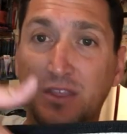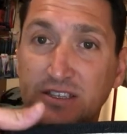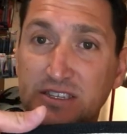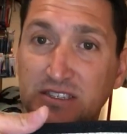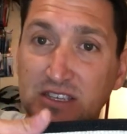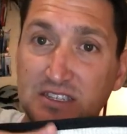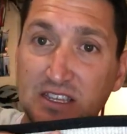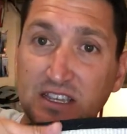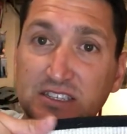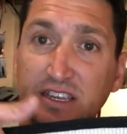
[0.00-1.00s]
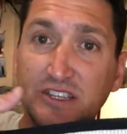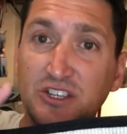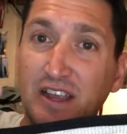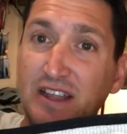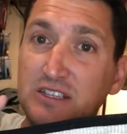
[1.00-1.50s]
This is a
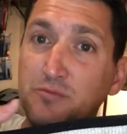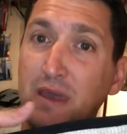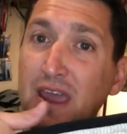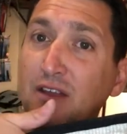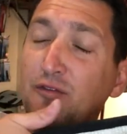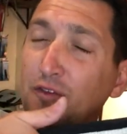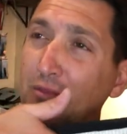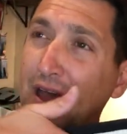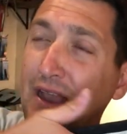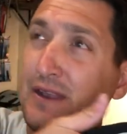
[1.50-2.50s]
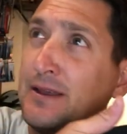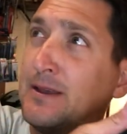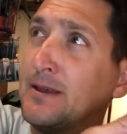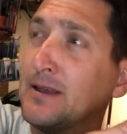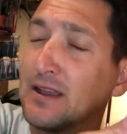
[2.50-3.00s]
6-inch, and it's made from that
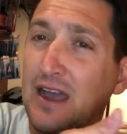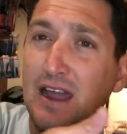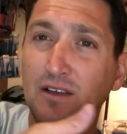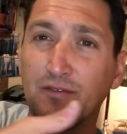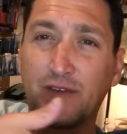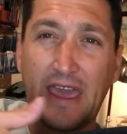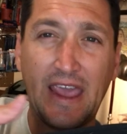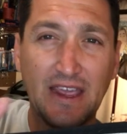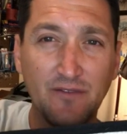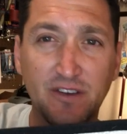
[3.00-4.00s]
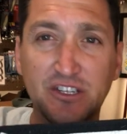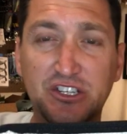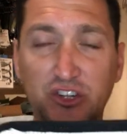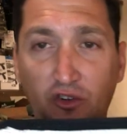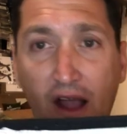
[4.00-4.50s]
kind of canvas
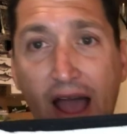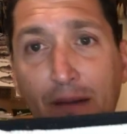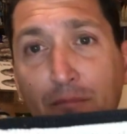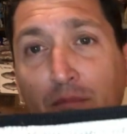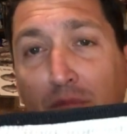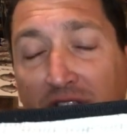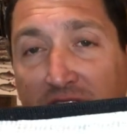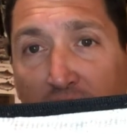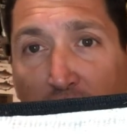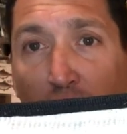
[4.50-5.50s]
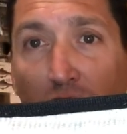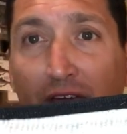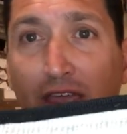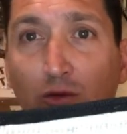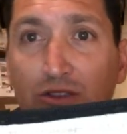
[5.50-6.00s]
strap material
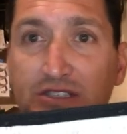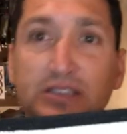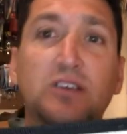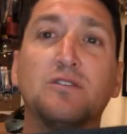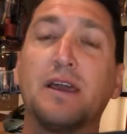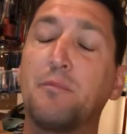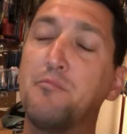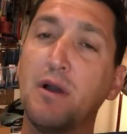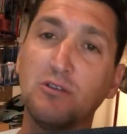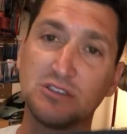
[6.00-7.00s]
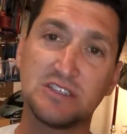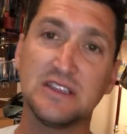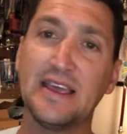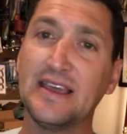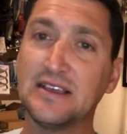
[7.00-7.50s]
that you would see on like boat
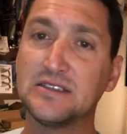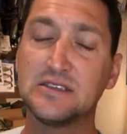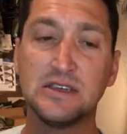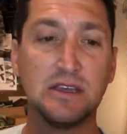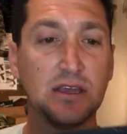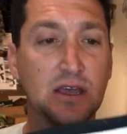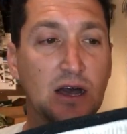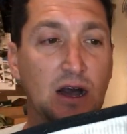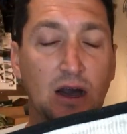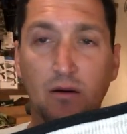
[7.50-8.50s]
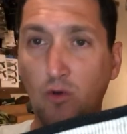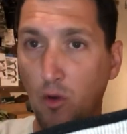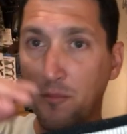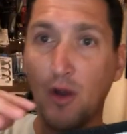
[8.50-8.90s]
slings or